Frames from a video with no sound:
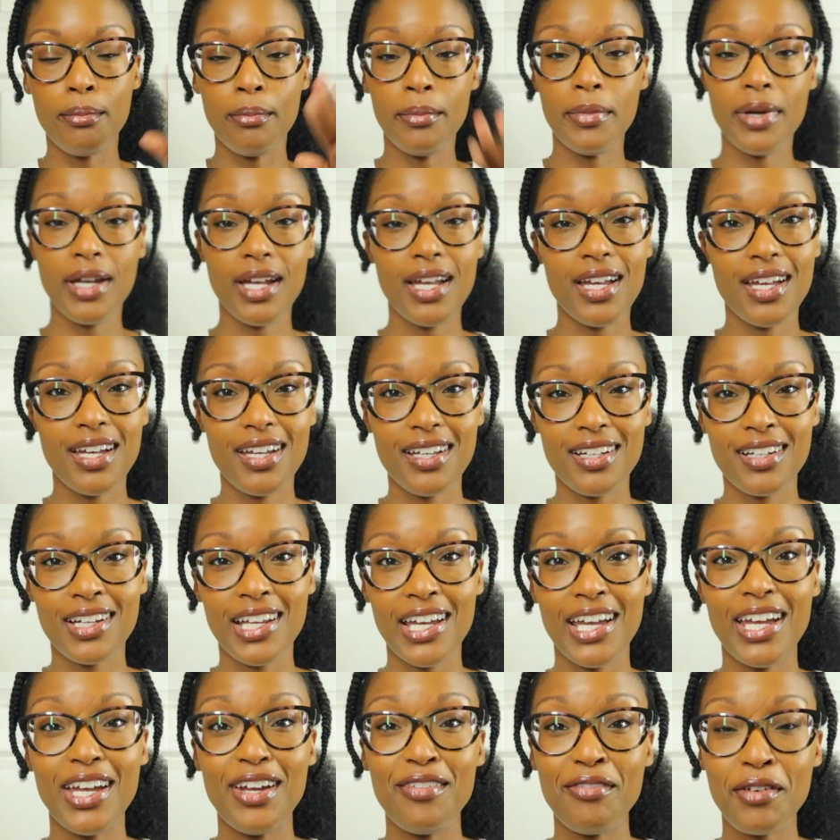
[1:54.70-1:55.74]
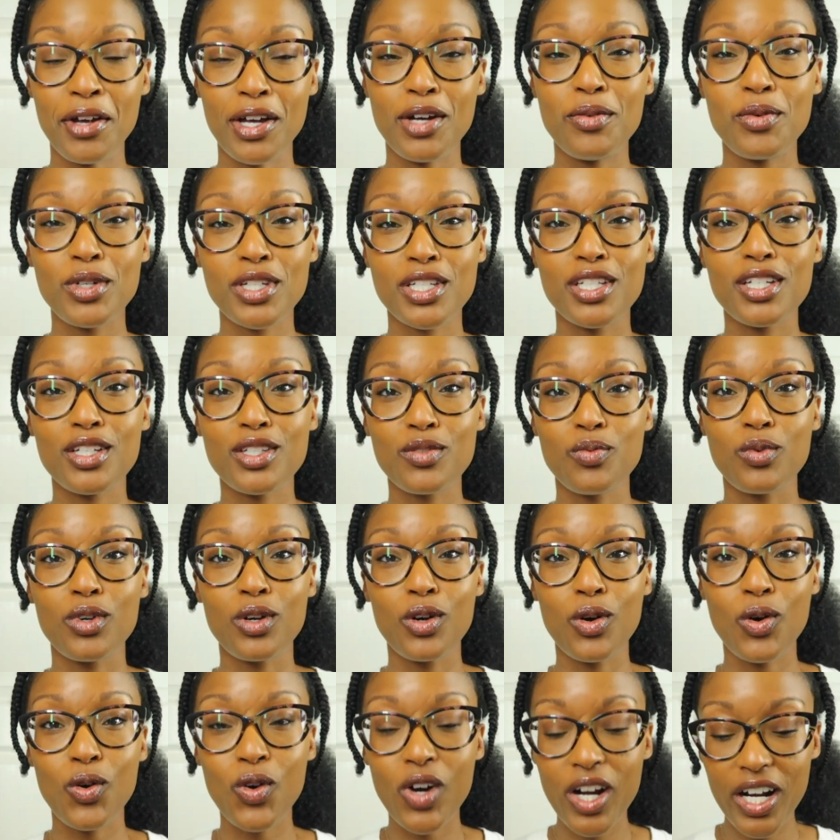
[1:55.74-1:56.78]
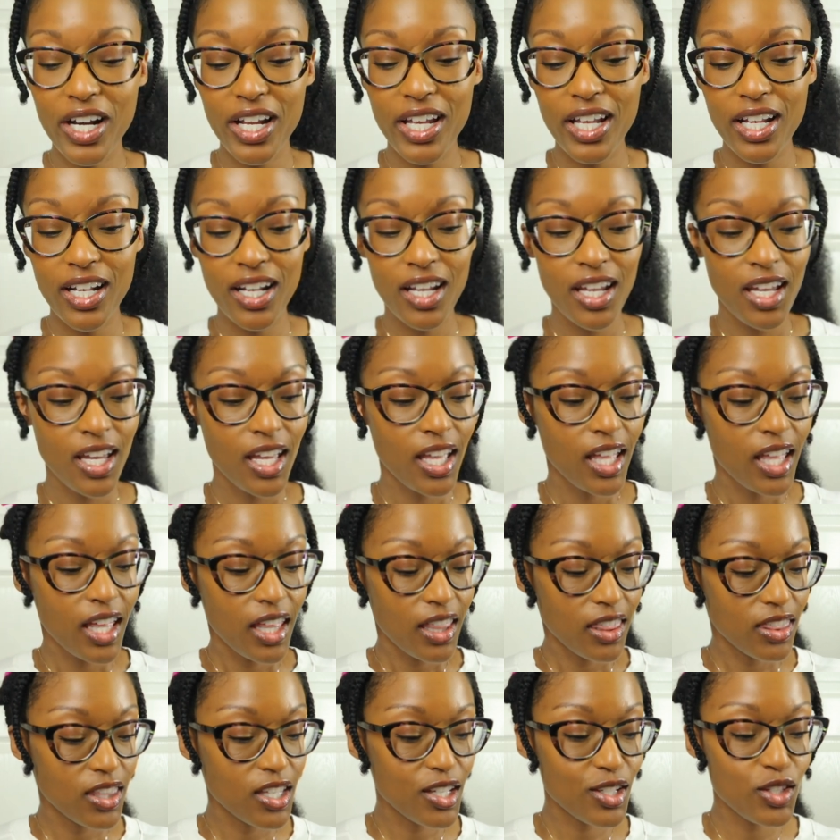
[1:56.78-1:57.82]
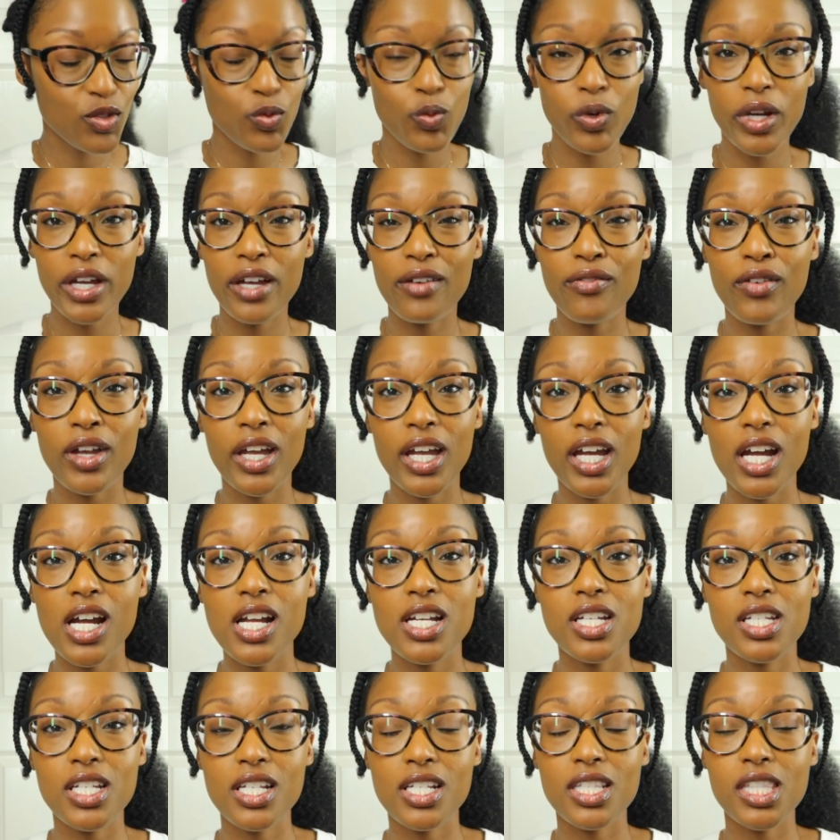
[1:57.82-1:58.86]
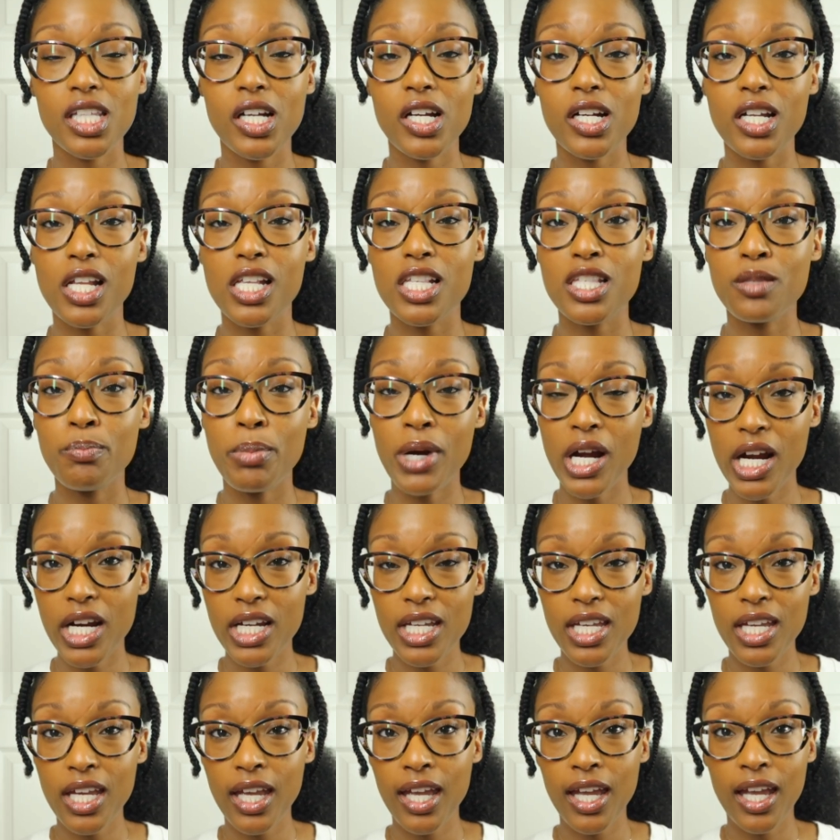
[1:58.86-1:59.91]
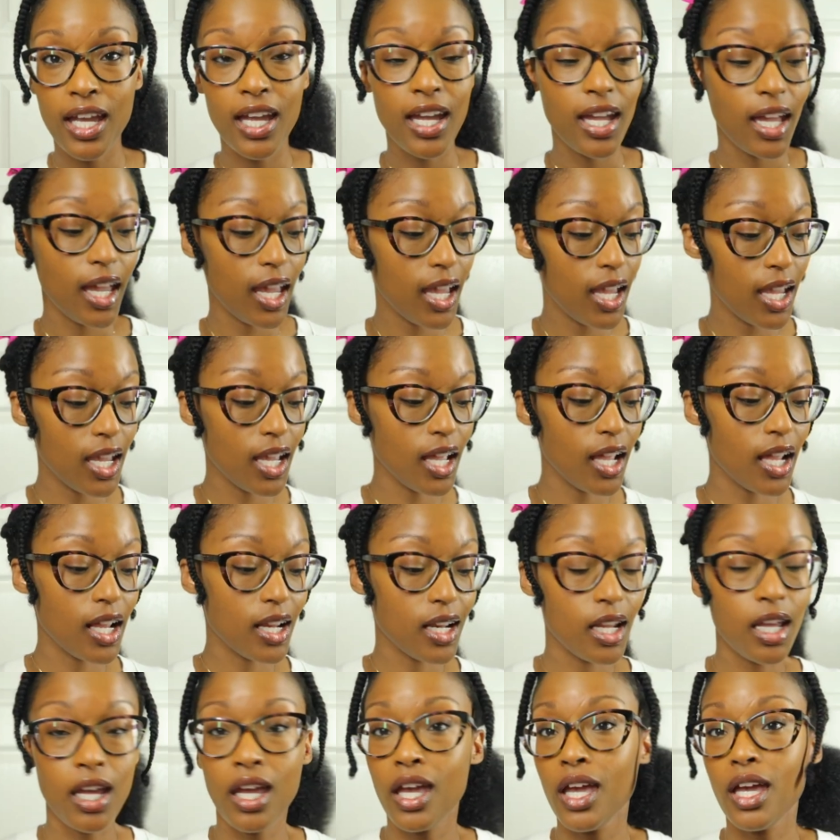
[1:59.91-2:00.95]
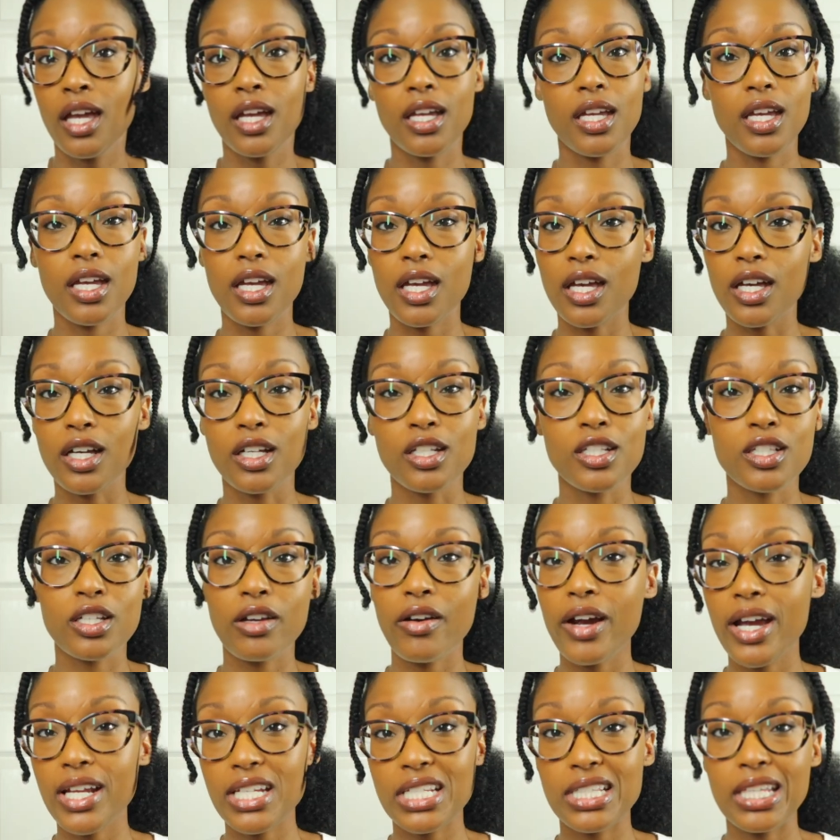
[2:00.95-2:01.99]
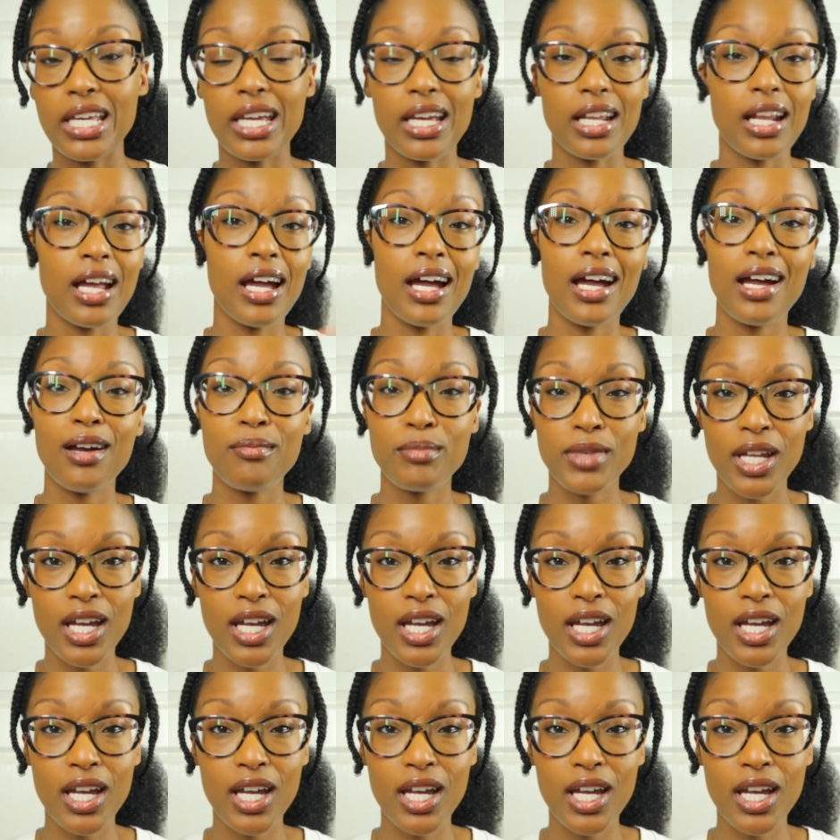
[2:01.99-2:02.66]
man if i was just recording this rev air just started sparking and yeah scratch that i'm